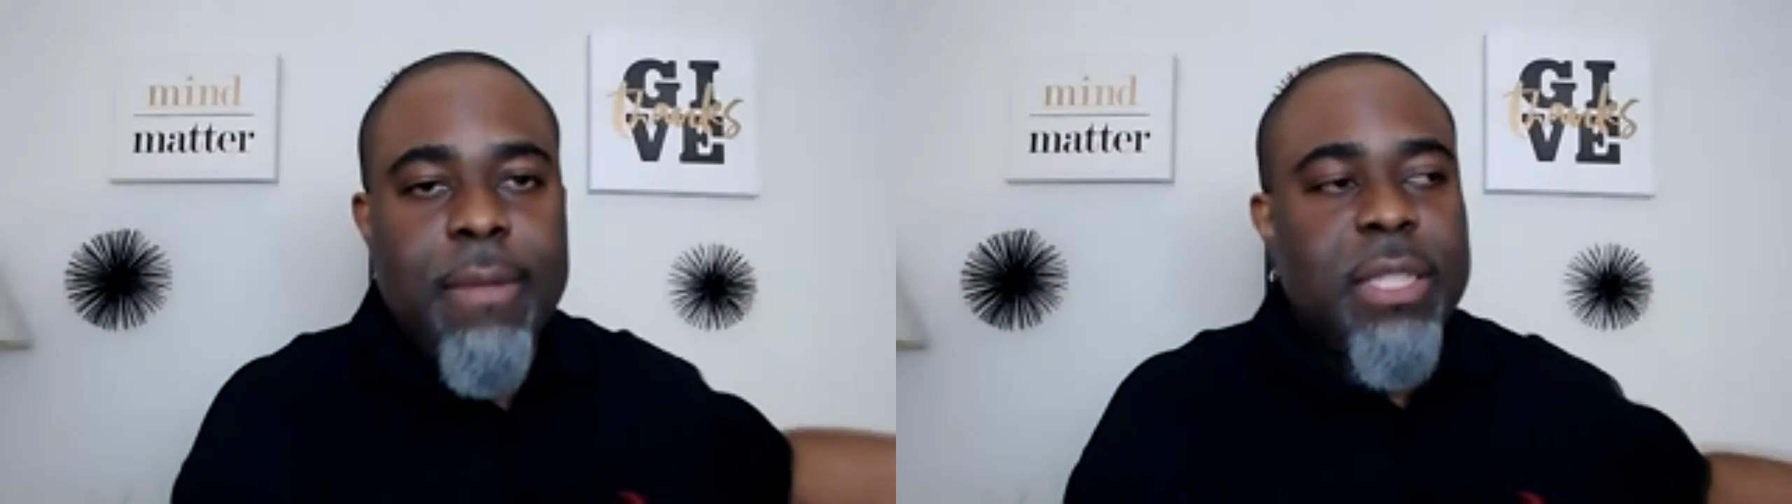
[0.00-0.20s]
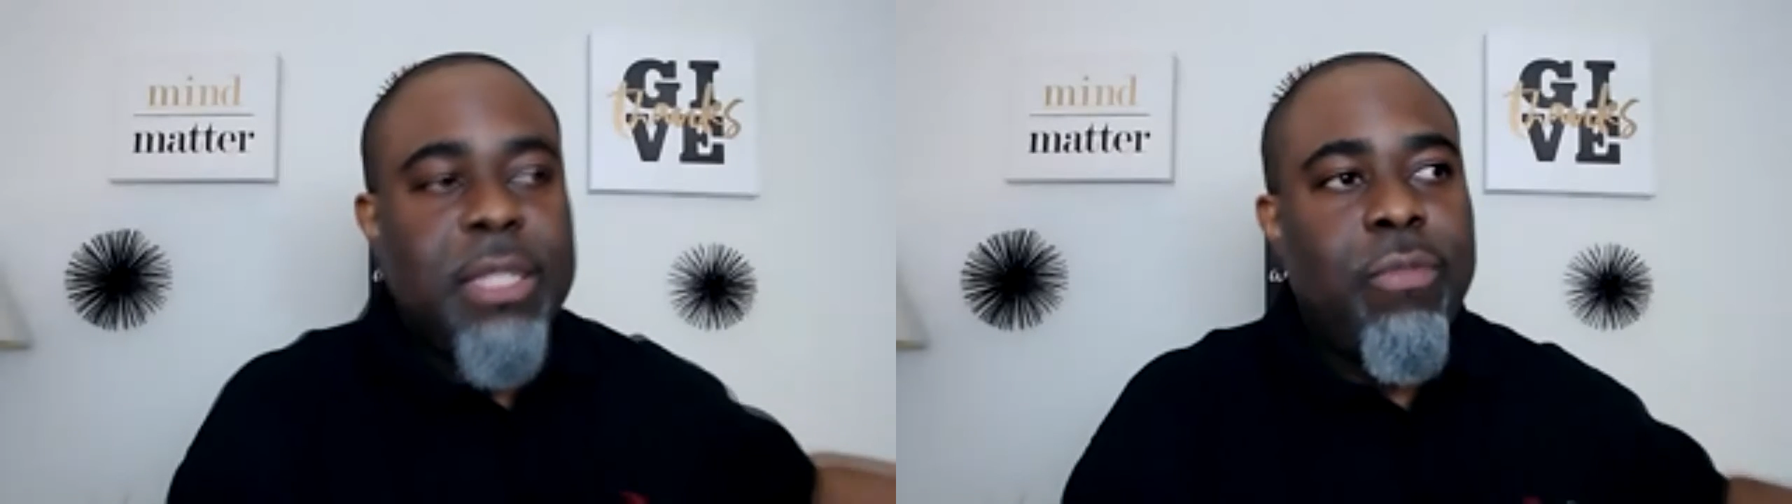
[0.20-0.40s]

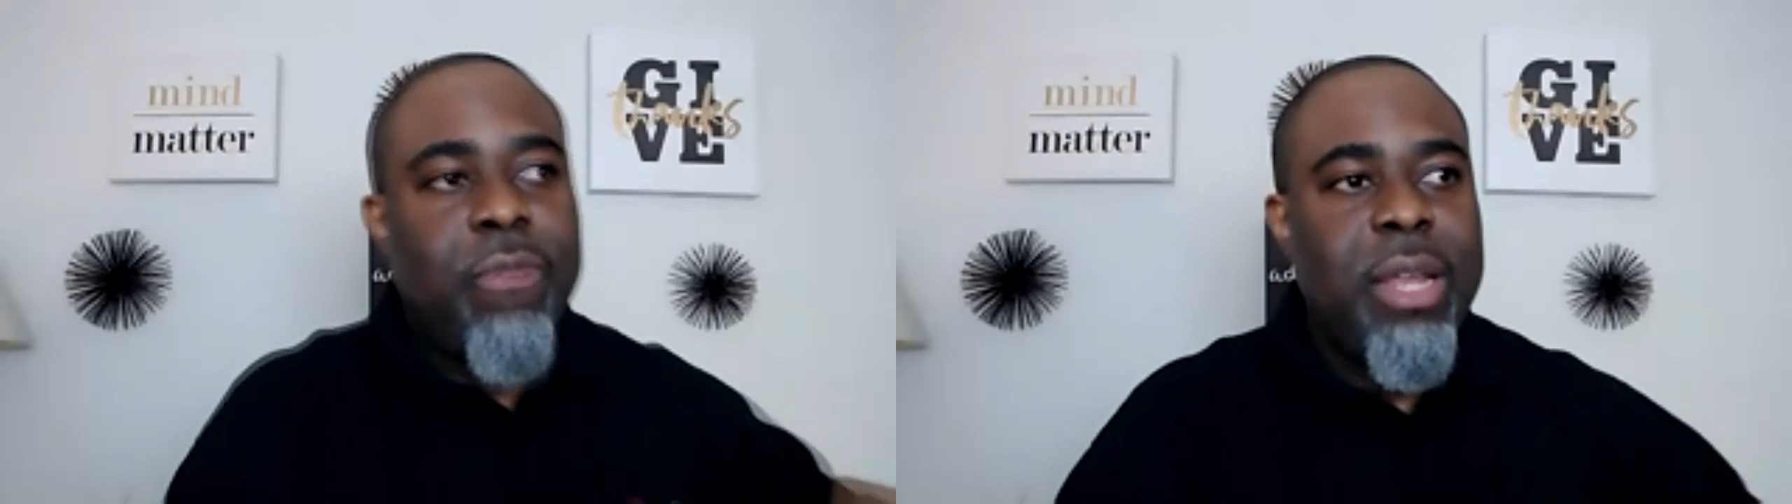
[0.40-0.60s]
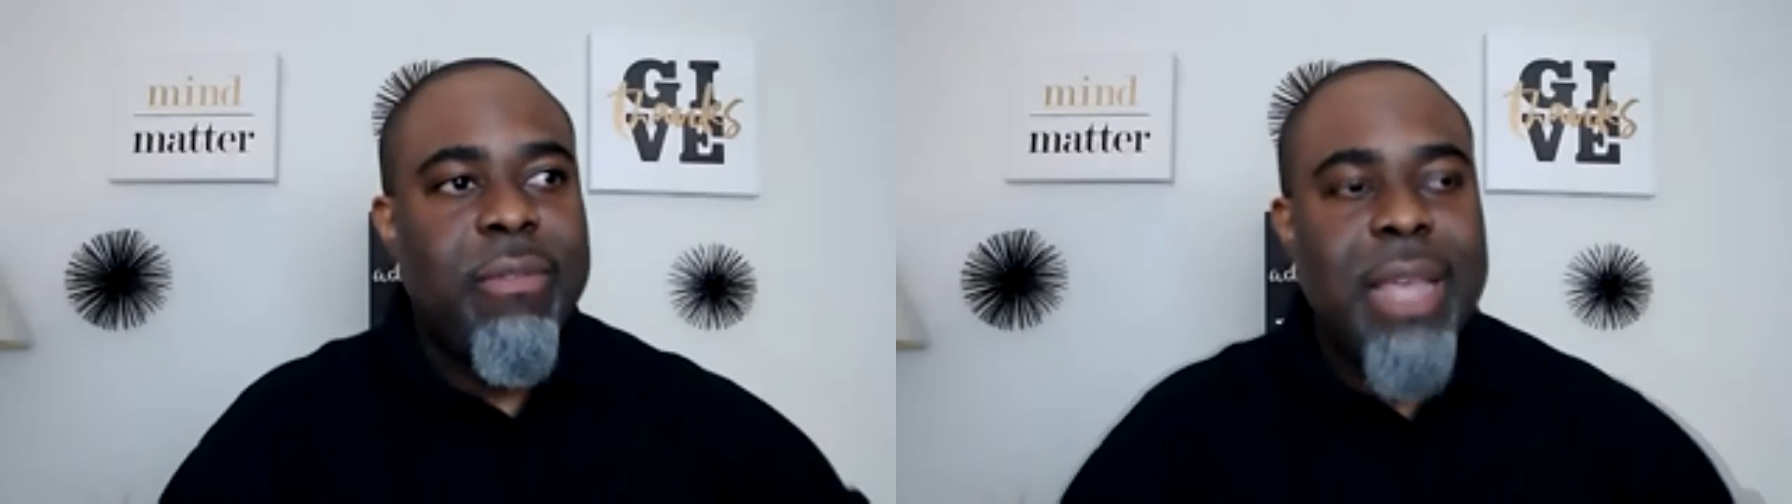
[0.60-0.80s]
See, the
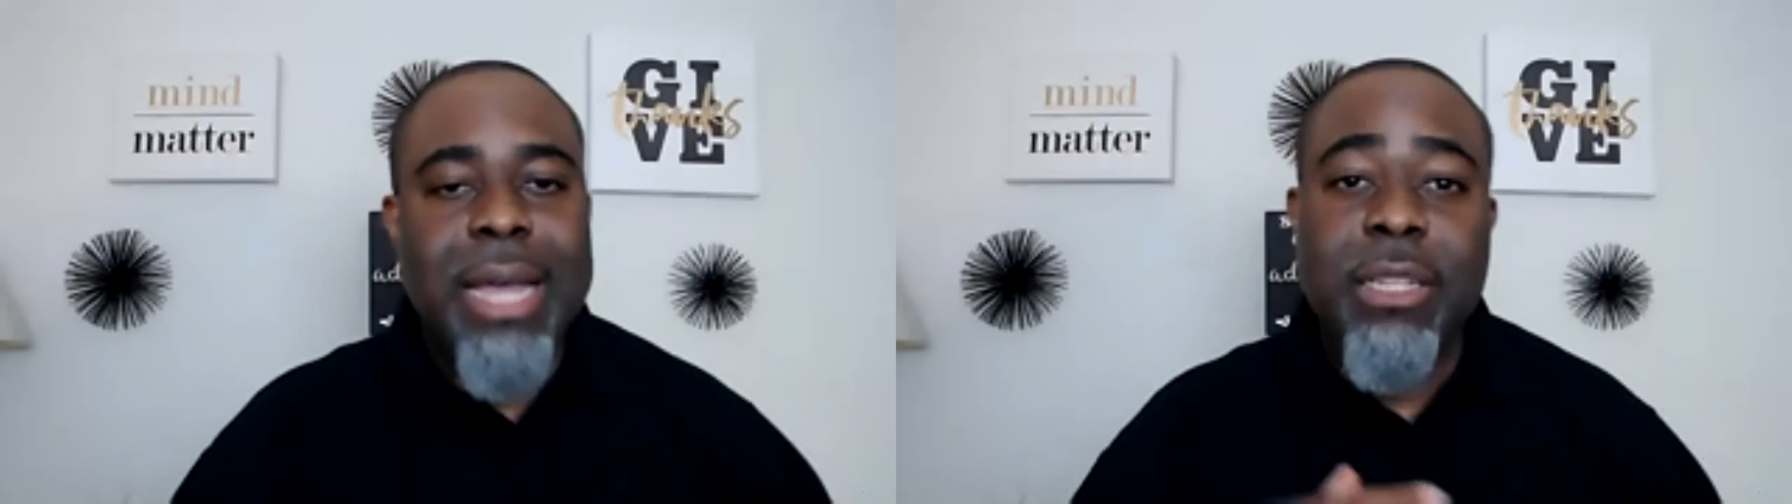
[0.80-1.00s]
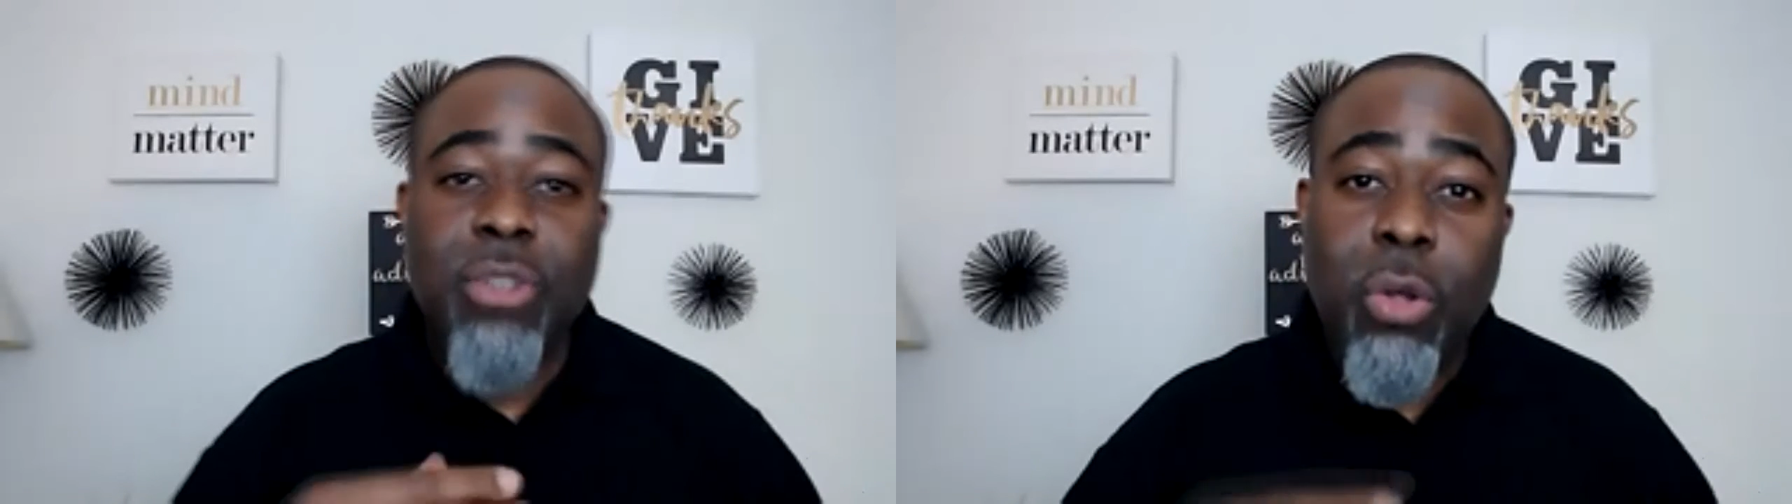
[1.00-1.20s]
reign of
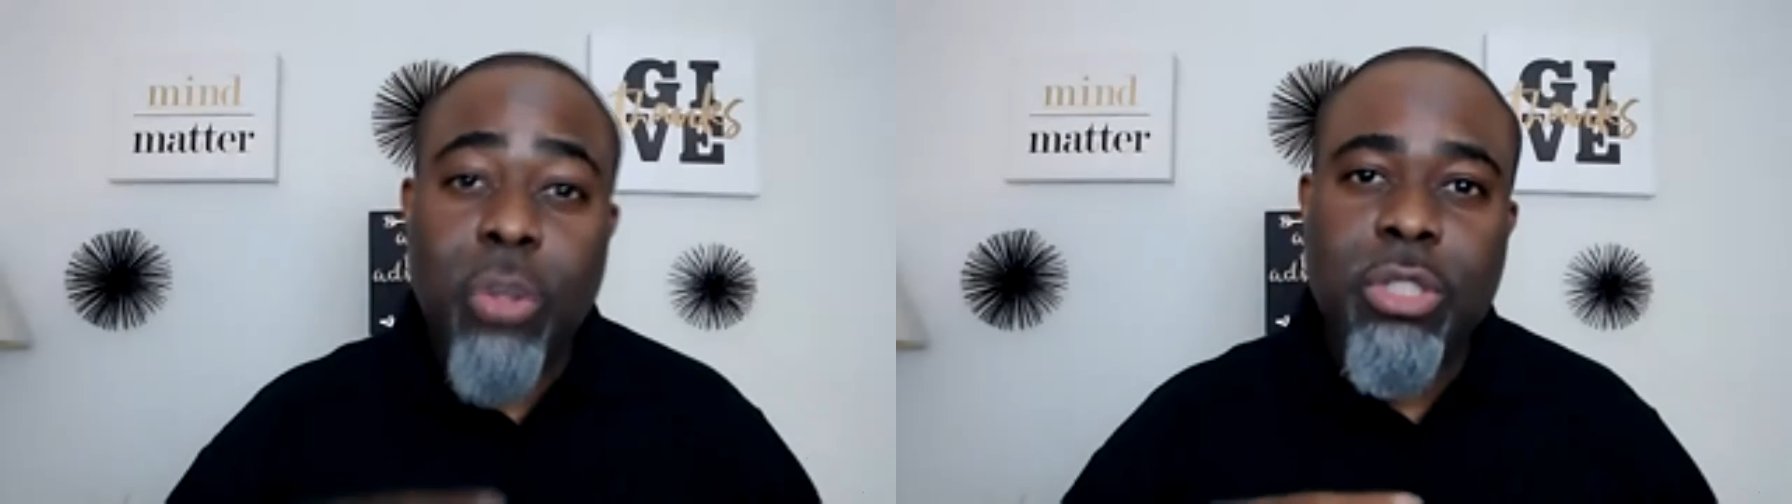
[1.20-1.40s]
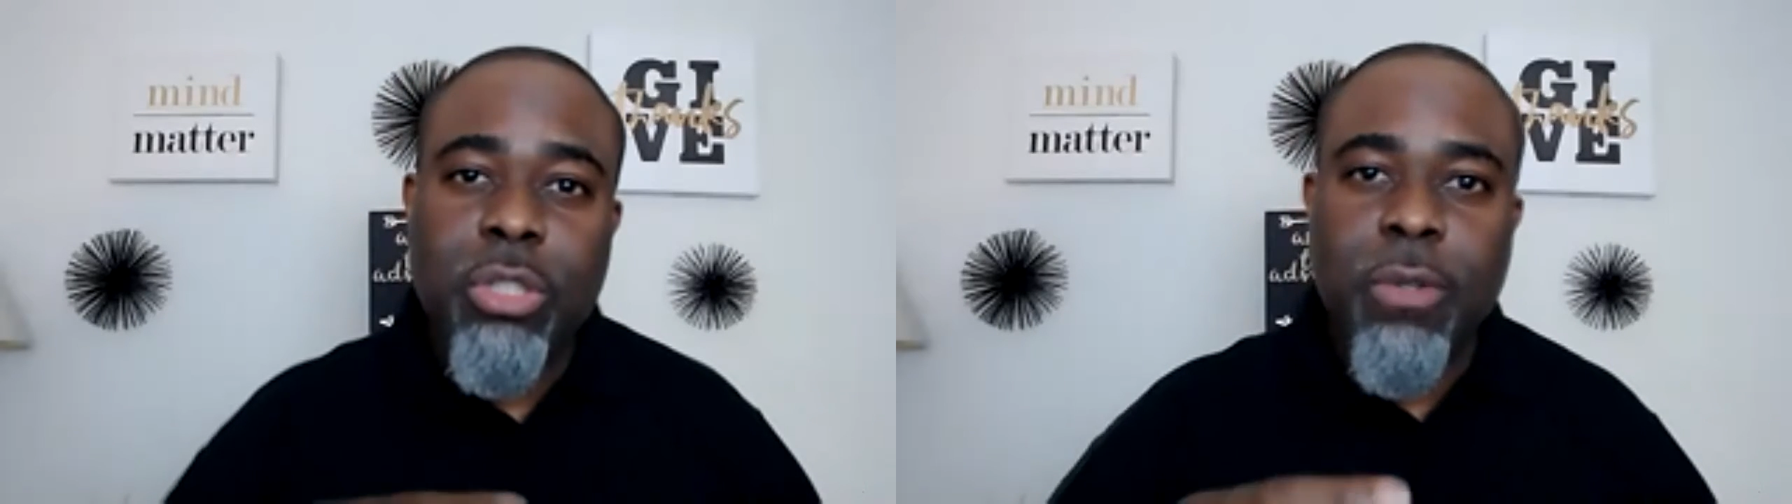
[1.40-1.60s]
God is
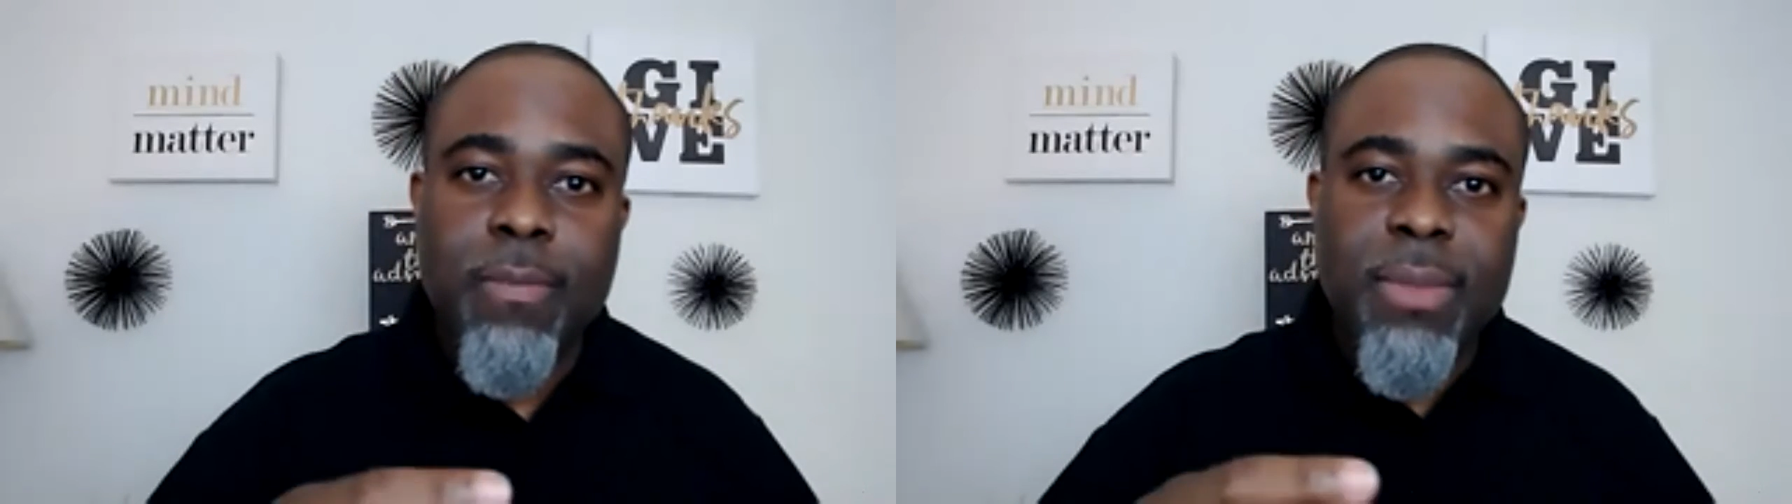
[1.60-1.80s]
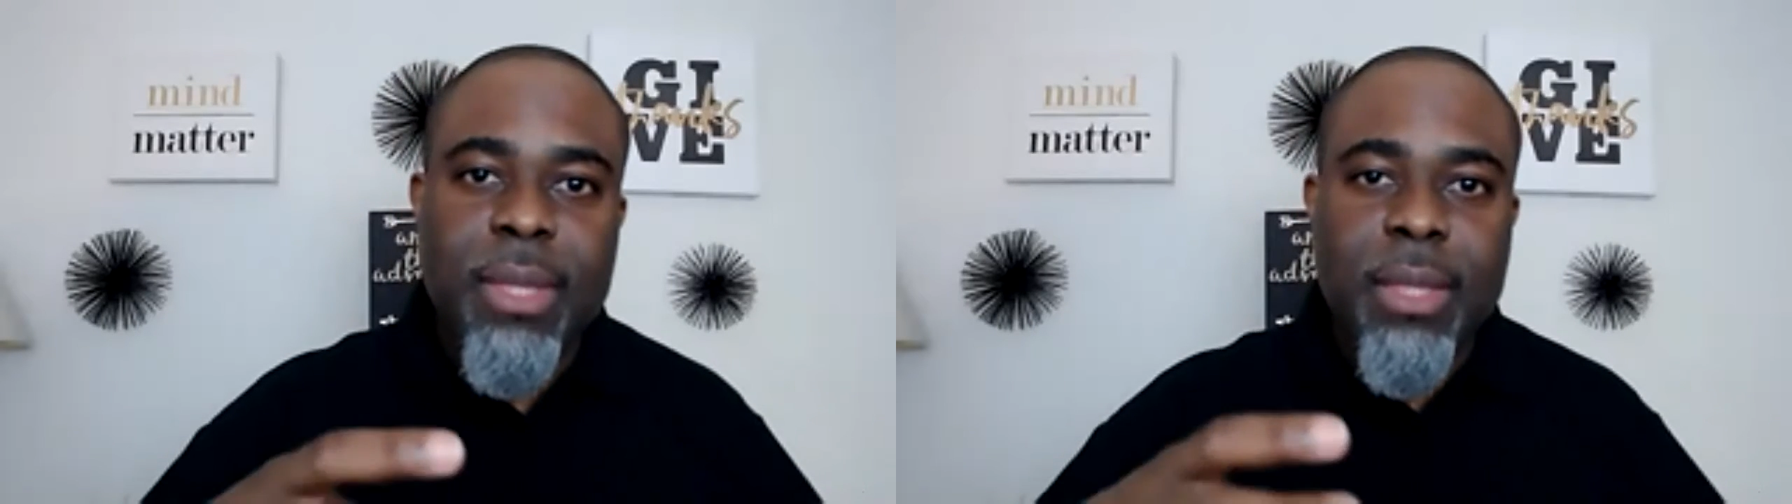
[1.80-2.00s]
also